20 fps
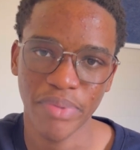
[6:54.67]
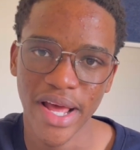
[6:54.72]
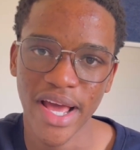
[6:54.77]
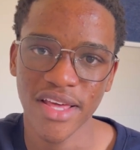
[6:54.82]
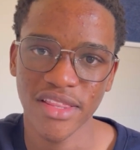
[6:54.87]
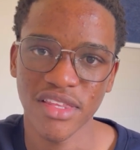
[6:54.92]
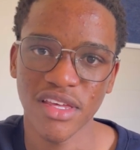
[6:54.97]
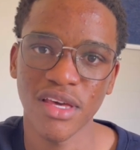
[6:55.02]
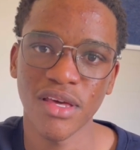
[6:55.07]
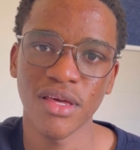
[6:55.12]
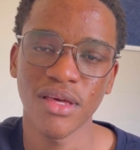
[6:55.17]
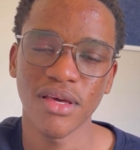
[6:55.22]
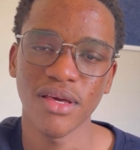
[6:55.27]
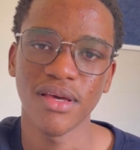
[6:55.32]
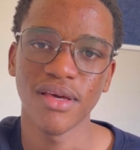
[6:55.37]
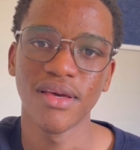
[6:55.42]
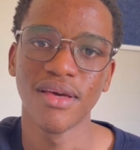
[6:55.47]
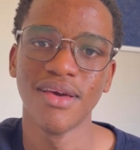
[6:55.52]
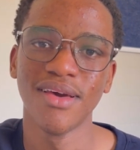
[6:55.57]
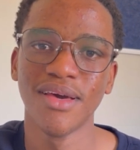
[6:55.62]
there,
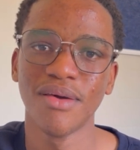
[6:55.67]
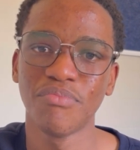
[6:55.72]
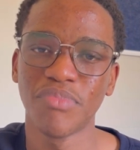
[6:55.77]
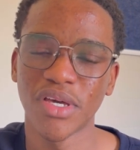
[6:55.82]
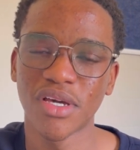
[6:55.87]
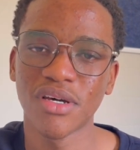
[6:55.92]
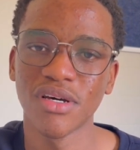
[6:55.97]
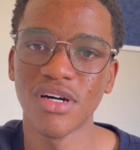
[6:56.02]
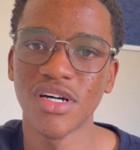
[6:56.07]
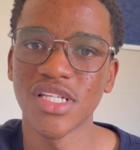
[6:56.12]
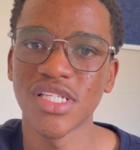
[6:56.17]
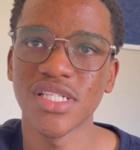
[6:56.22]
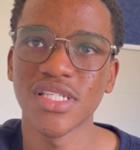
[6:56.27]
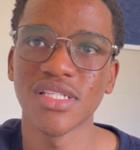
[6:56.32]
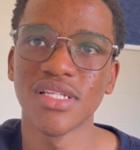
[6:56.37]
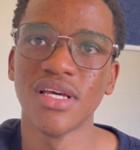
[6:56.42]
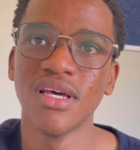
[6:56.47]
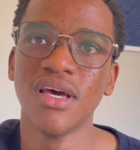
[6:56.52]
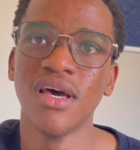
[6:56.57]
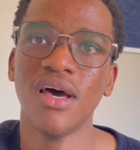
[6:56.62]
because
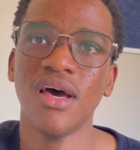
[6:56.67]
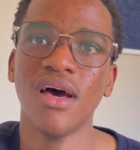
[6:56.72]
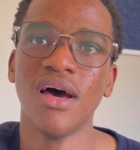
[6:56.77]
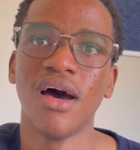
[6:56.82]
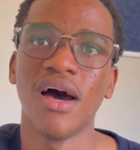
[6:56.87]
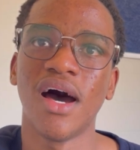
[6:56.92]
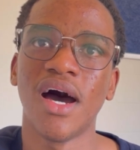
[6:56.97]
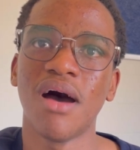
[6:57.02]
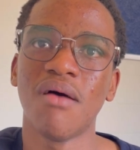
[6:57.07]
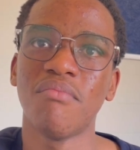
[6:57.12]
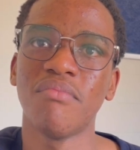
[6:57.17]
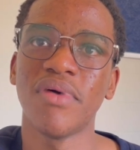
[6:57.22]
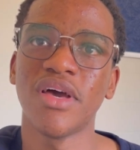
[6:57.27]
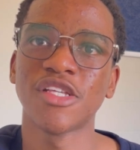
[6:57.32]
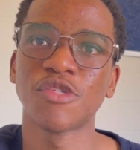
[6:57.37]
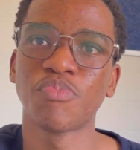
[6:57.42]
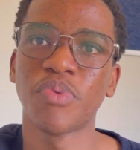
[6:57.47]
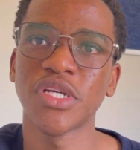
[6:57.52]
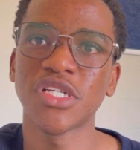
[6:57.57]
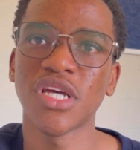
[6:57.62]

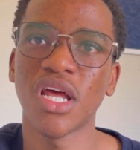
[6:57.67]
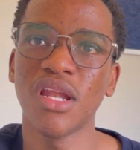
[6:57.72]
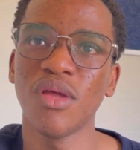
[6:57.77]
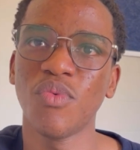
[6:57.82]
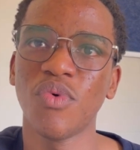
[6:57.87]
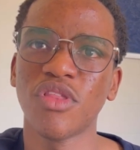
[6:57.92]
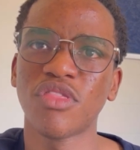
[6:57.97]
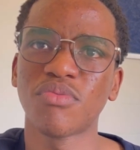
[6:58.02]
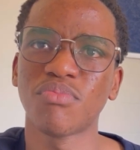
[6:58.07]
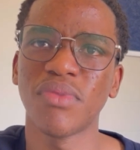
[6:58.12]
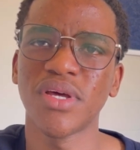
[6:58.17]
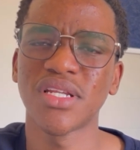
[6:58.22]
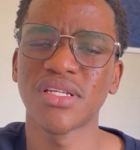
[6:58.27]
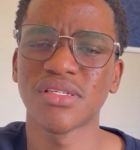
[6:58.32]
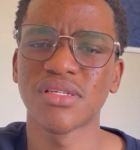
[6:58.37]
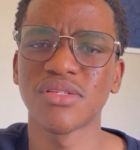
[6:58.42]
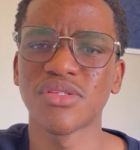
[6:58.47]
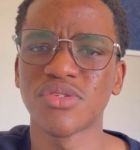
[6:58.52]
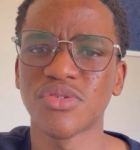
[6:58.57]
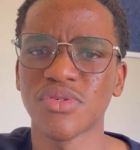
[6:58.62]
especially with
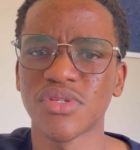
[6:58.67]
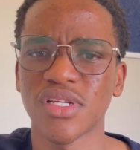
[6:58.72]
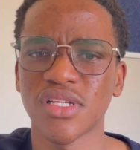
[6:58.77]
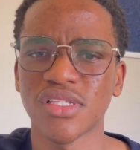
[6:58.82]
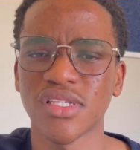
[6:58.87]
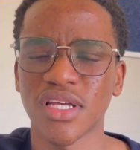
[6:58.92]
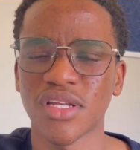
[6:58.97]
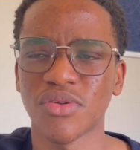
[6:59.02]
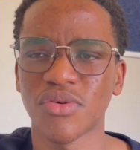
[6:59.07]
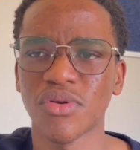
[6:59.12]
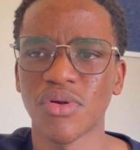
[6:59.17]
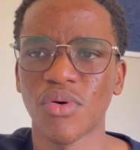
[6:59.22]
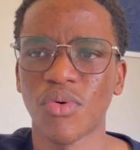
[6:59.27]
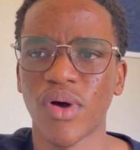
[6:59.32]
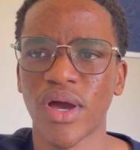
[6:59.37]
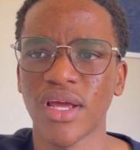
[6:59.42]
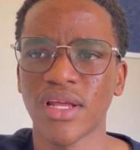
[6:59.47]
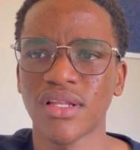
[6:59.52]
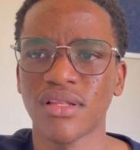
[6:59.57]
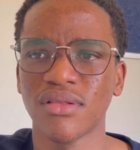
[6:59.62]
medicine students, I don't know
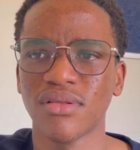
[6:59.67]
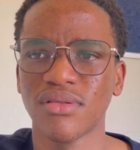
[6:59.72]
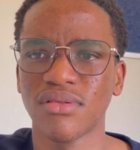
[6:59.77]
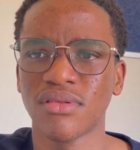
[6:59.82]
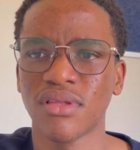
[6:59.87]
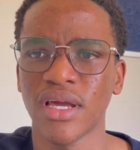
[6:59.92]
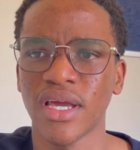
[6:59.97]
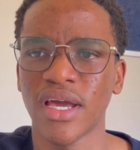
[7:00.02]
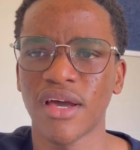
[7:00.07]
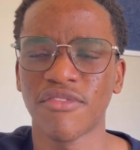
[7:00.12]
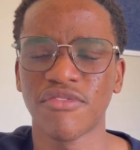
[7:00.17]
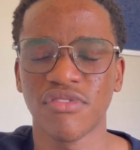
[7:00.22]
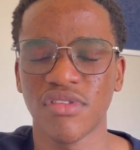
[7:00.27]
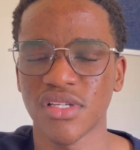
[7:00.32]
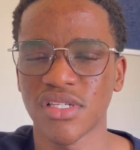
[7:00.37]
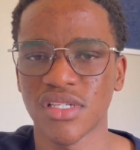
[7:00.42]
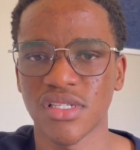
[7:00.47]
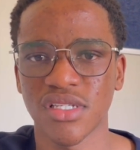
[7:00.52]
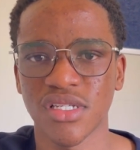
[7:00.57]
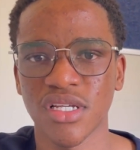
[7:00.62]
why they have
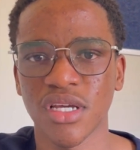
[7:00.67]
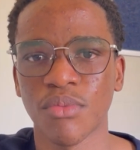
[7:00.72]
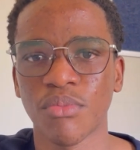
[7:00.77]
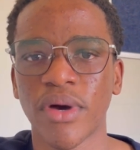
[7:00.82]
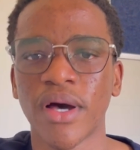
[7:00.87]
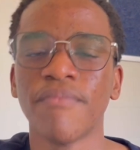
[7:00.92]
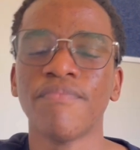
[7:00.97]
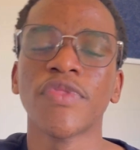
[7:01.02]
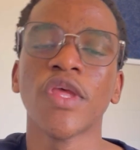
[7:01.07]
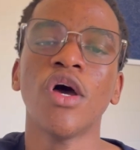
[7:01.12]
this stigma.